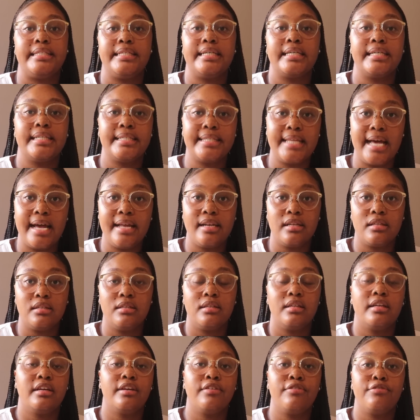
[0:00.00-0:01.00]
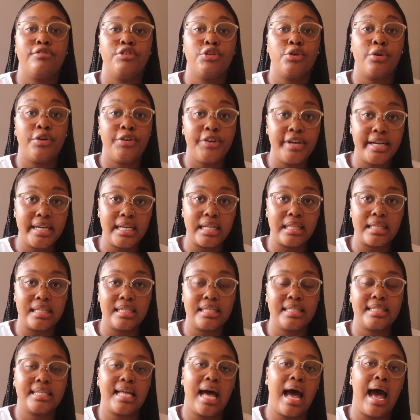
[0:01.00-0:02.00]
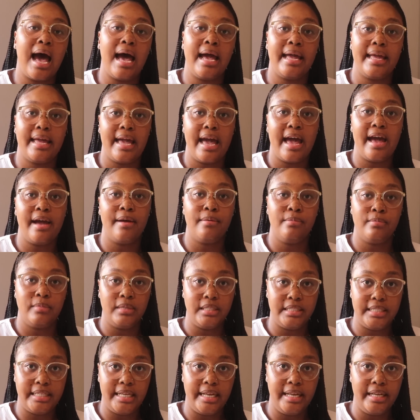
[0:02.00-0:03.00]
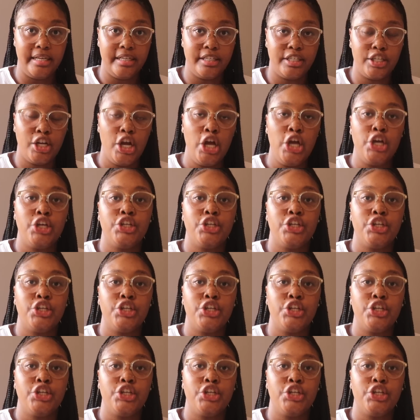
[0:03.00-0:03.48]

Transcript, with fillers: "Dear Sandile, if you're reading this, I am dead."